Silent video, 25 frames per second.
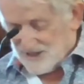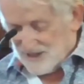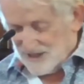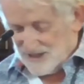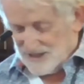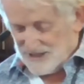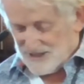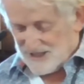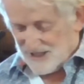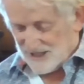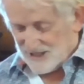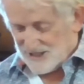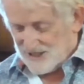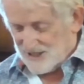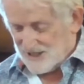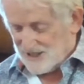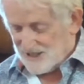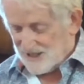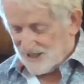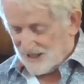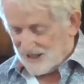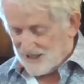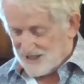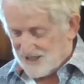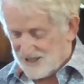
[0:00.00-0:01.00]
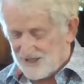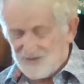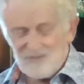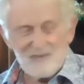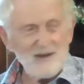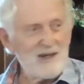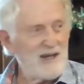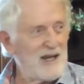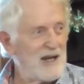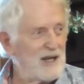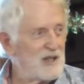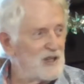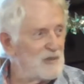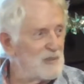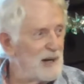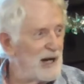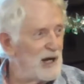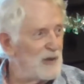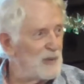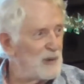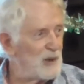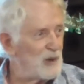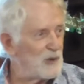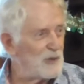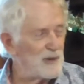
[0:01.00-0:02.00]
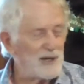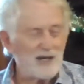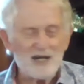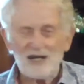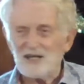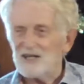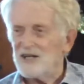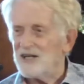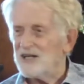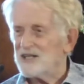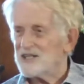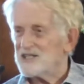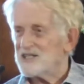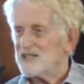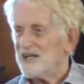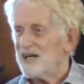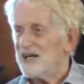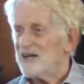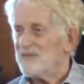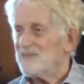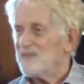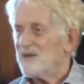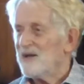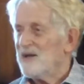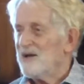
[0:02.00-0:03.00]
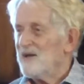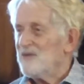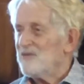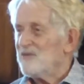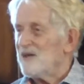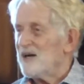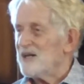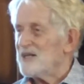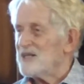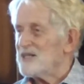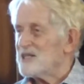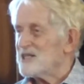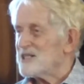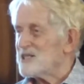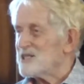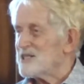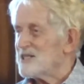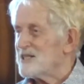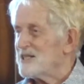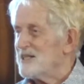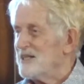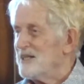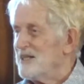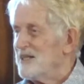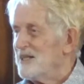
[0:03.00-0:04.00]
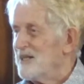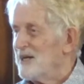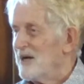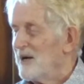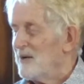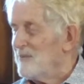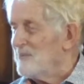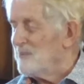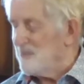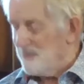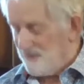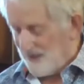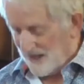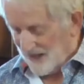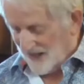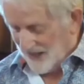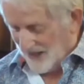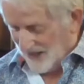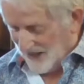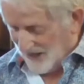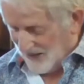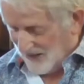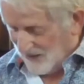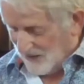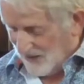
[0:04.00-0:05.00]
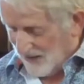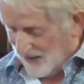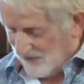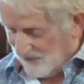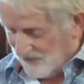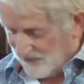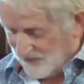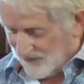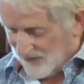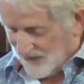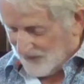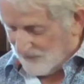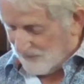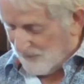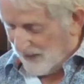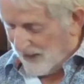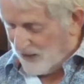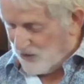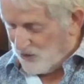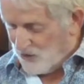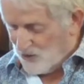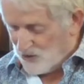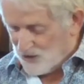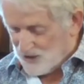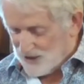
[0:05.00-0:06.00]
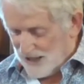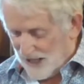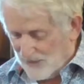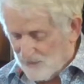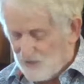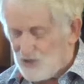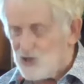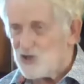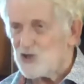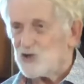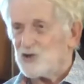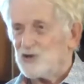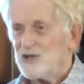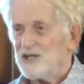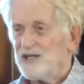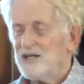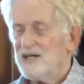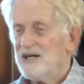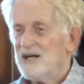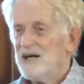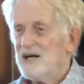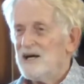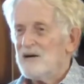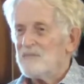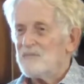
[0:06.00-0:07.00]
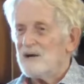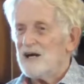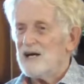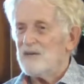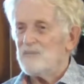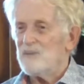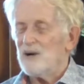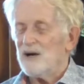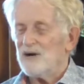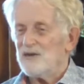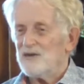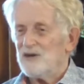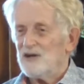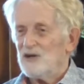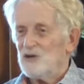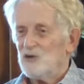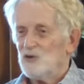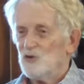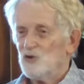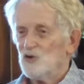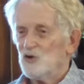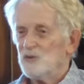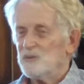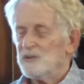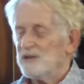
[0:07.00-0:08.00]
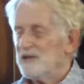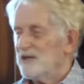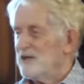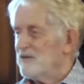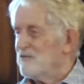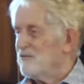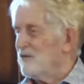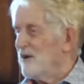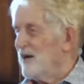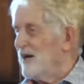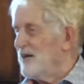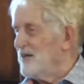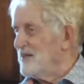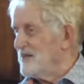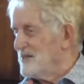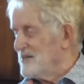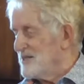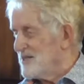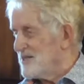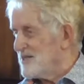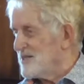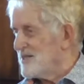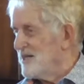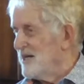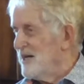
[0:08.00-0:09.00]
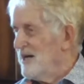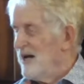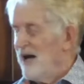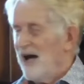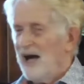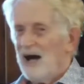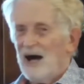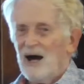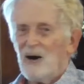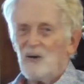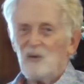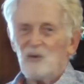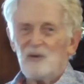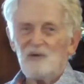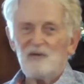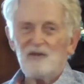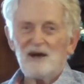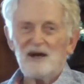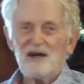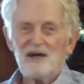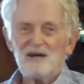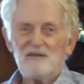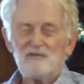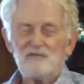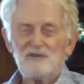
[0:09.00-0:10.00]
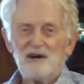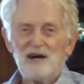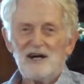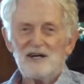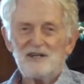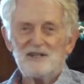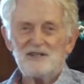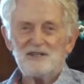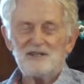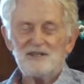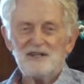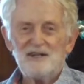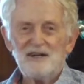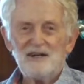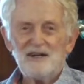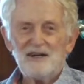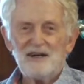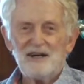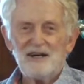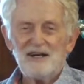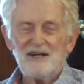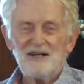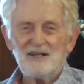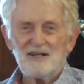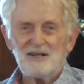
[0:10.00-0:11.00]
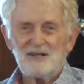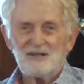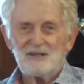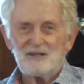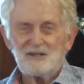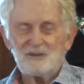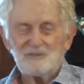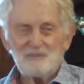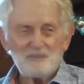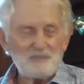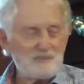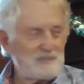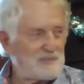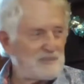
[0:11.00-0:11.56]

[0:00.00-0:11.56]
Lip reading: 1066, and you may well recognise that. That is the Bayeux tapestry made by the Norman invaders when they invaded England.